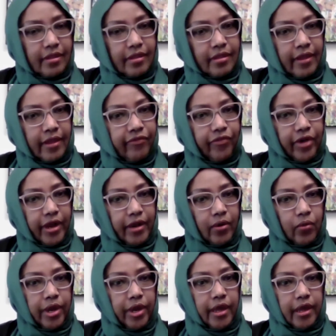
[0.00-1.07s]
different
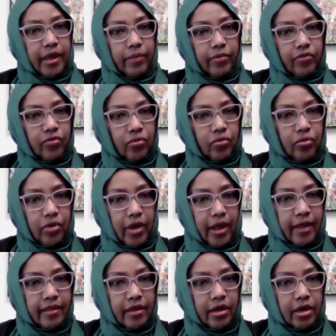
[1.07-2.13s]
when it comes to
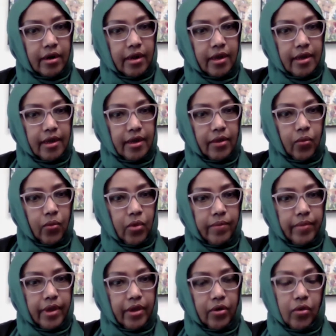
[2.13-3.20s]
other
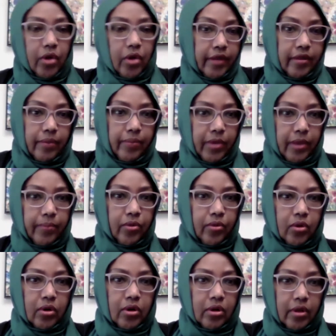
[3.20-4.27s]
women or other
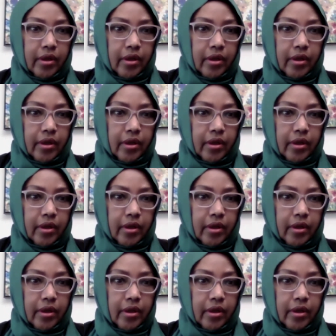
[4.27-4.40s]
people